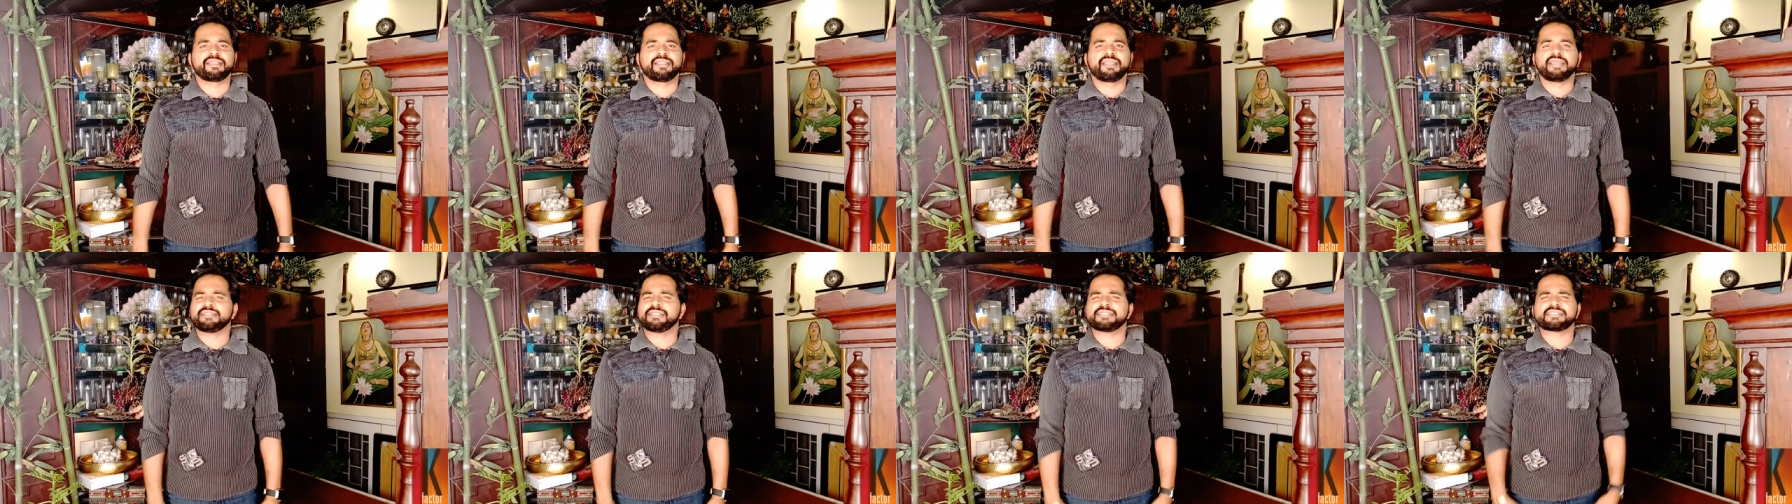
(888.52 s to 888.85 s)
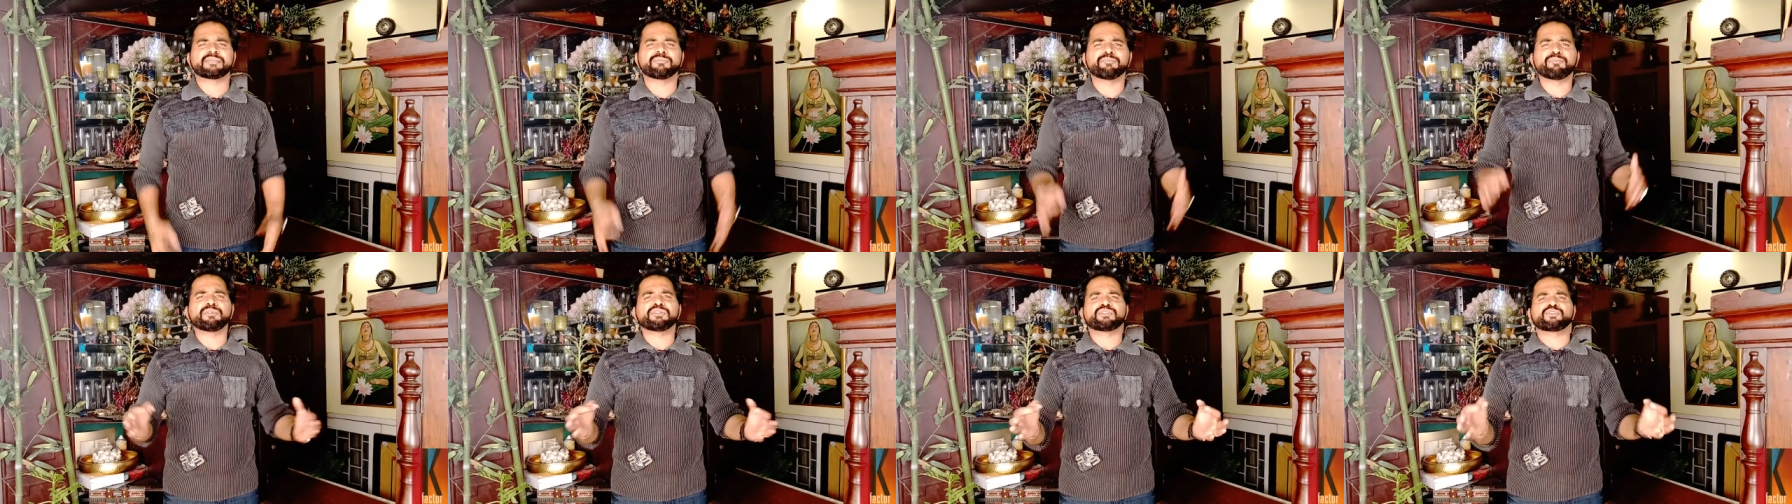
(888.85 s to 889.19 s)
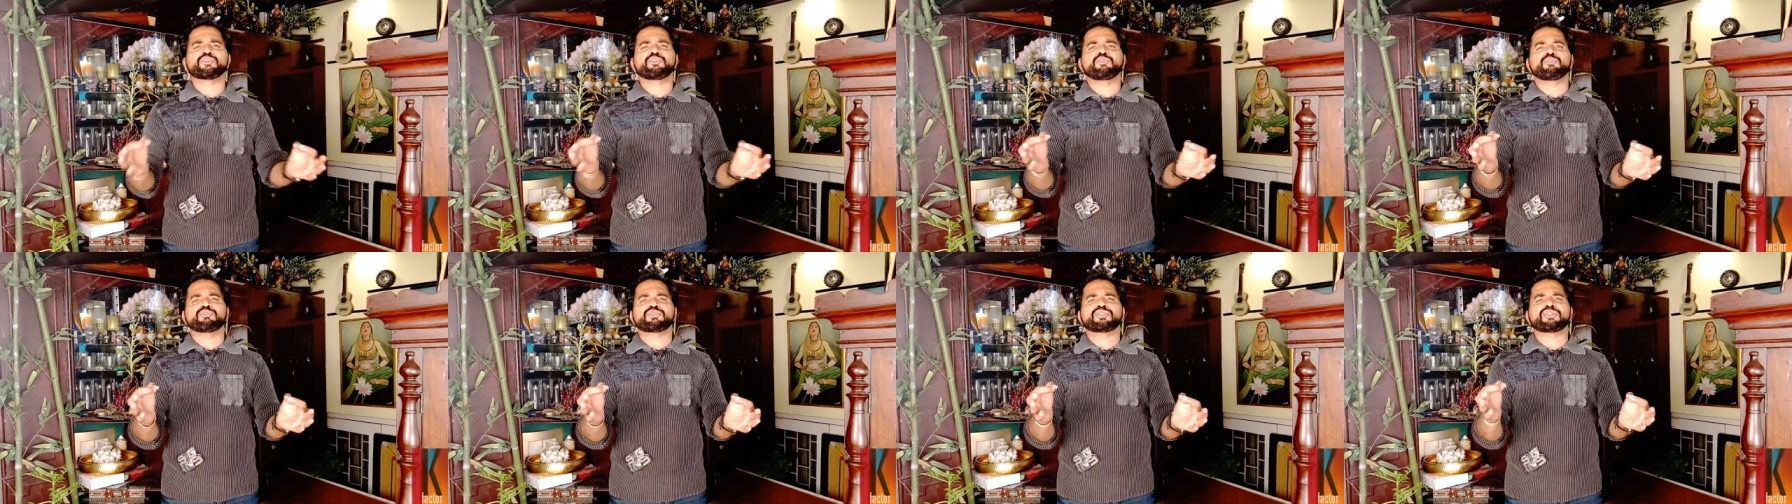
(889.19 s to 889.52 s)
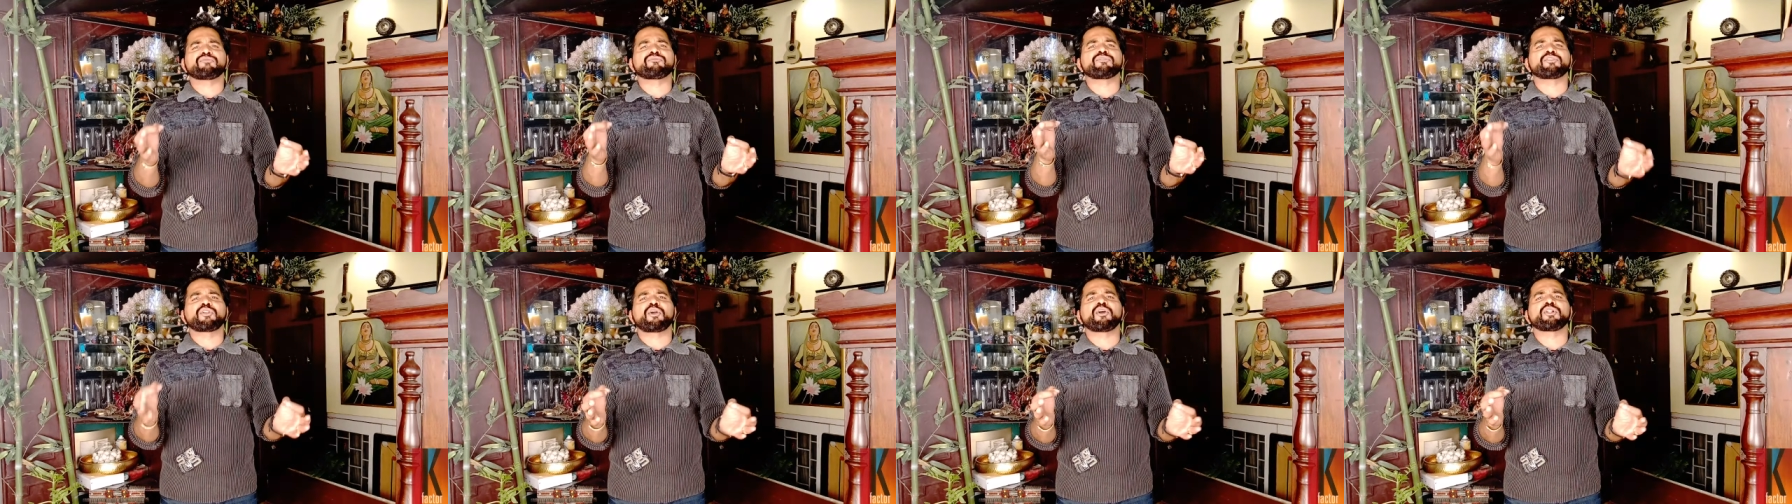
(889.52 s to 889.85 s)
And the simple
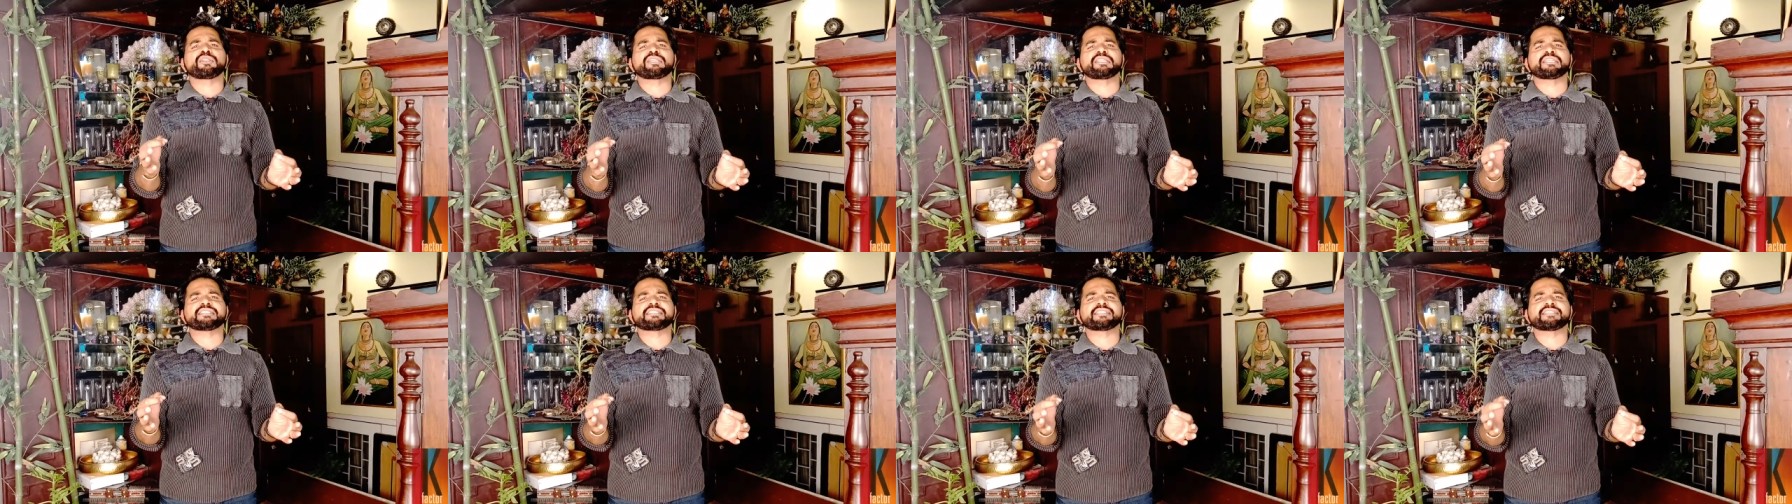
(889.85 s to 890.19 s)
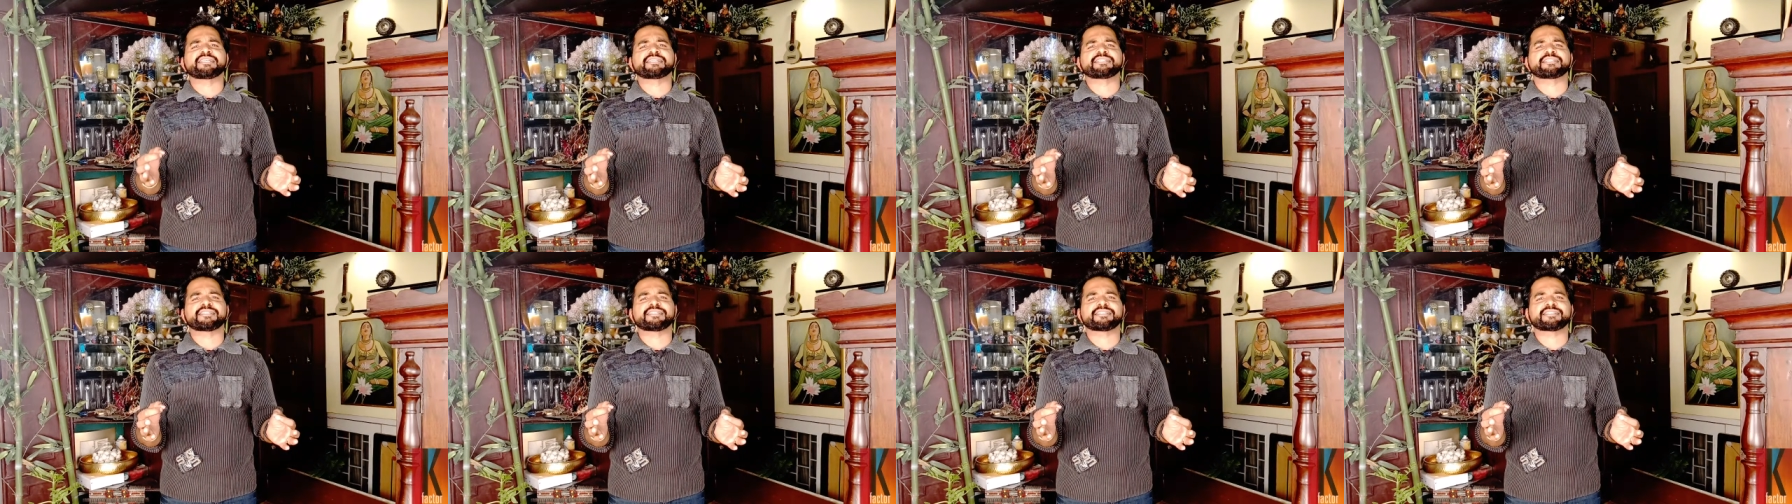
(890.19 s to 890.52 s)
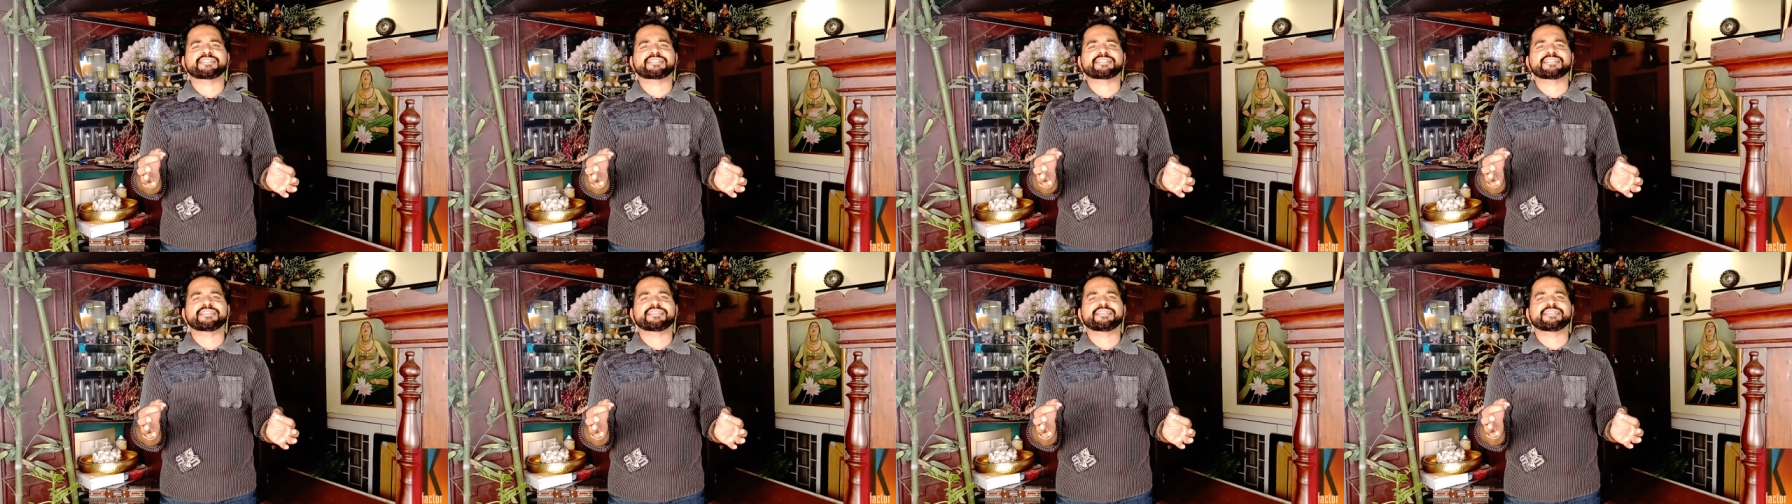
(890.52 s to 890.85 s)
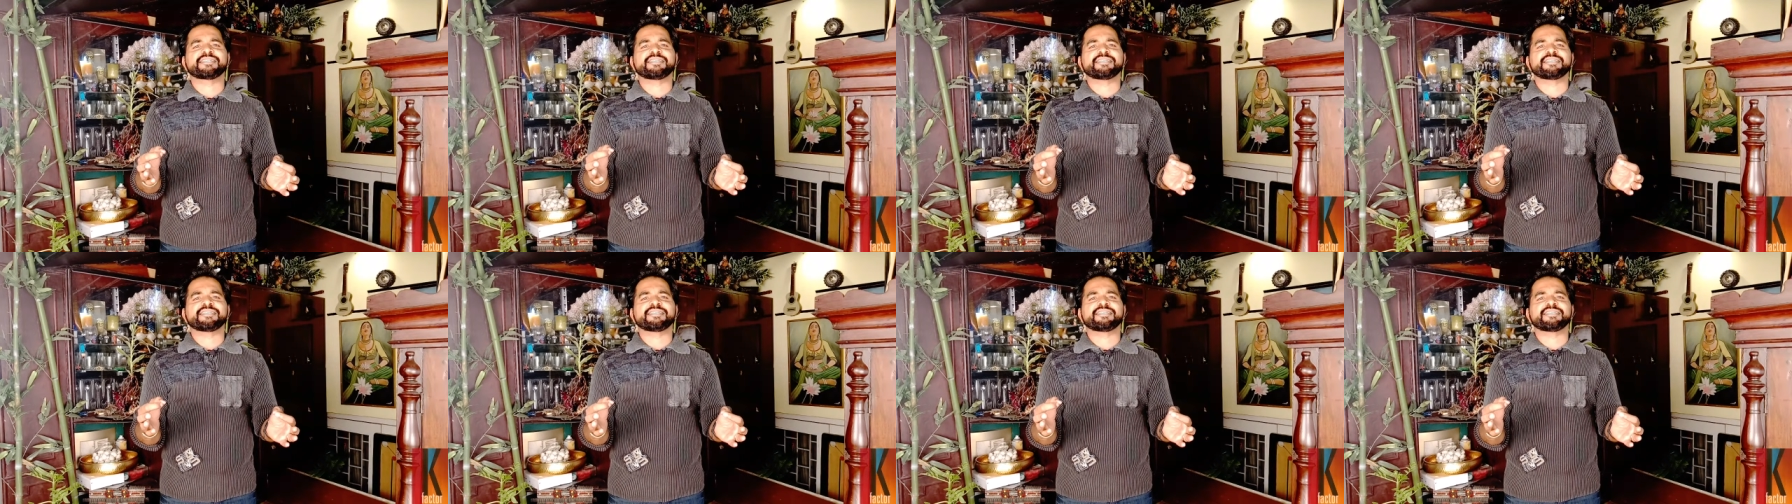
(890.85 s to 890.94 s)
solution for all these things is,